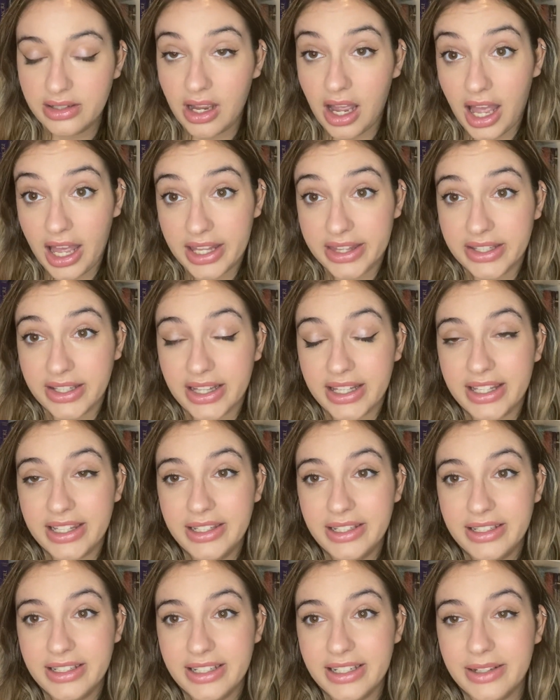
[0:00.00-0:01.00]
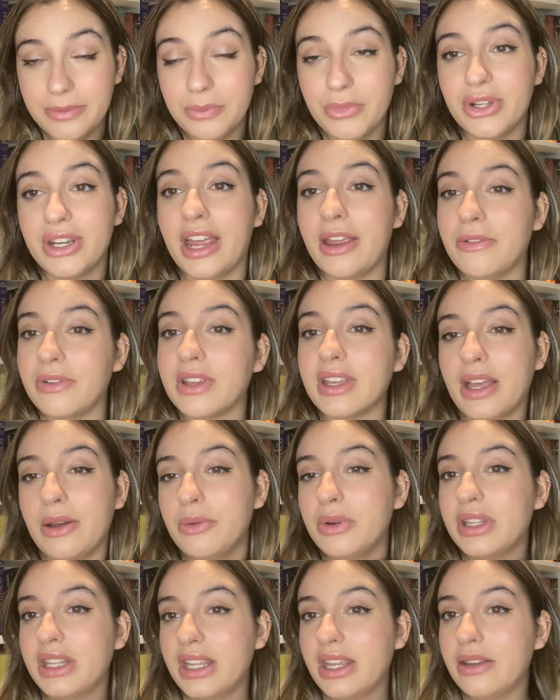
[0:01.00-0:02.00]
Adeline, but I think I
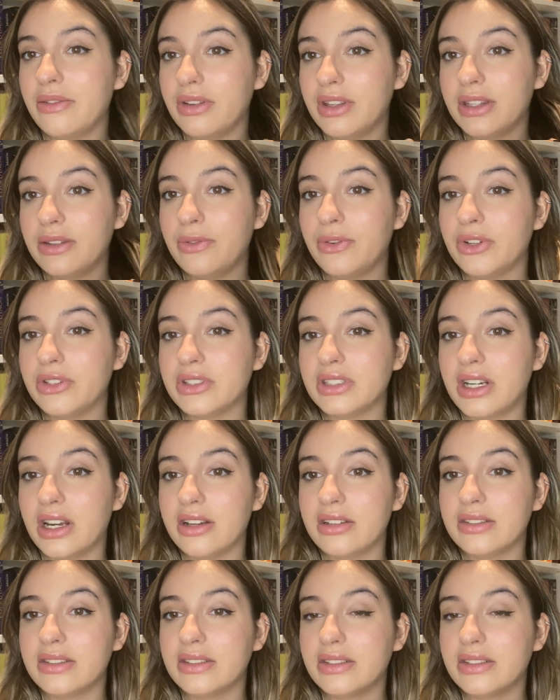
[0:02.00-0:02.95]
will give it 4 stars.